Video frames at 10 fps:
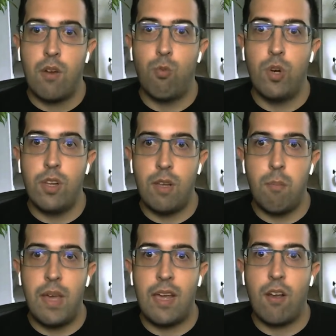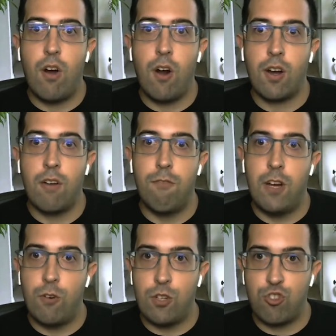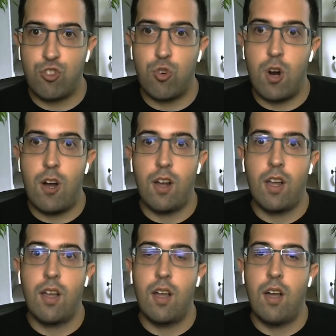really make ARK a very strong